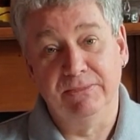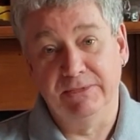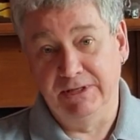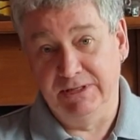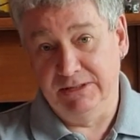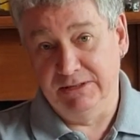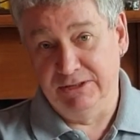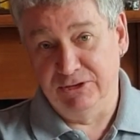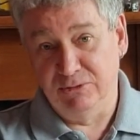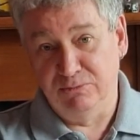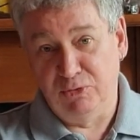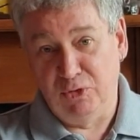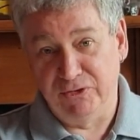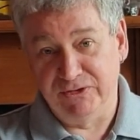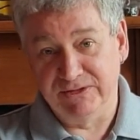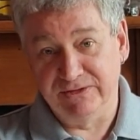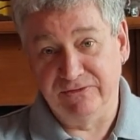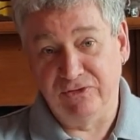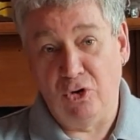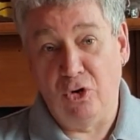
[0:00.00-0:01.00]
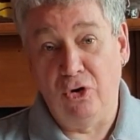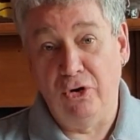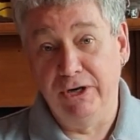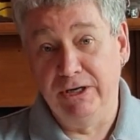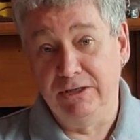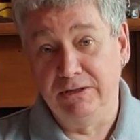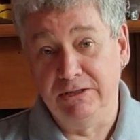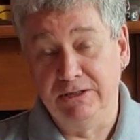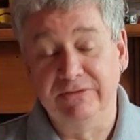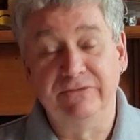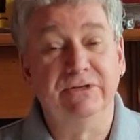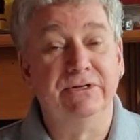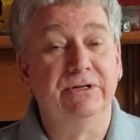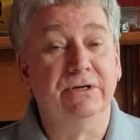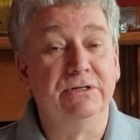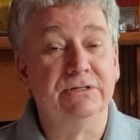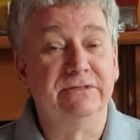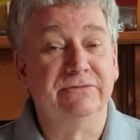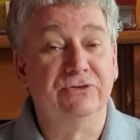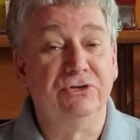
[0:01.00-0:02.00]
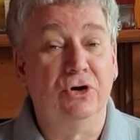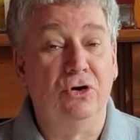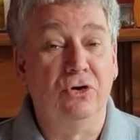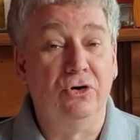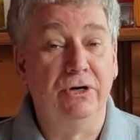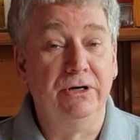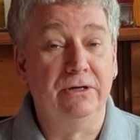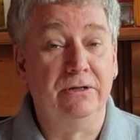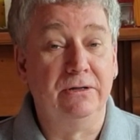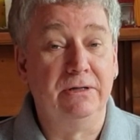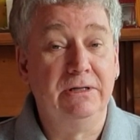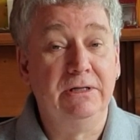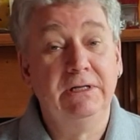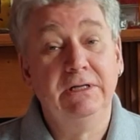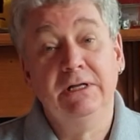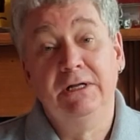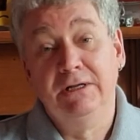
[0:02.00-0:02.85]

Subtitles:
little bottles of oil if they're dowsing for oil,